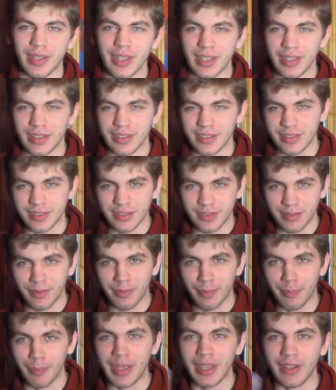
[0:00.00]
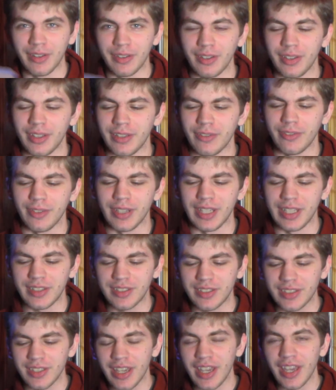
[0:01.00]
It's mail delivery.
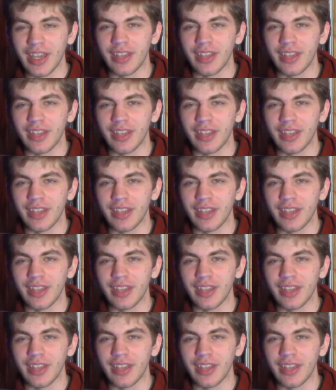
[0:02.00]
It's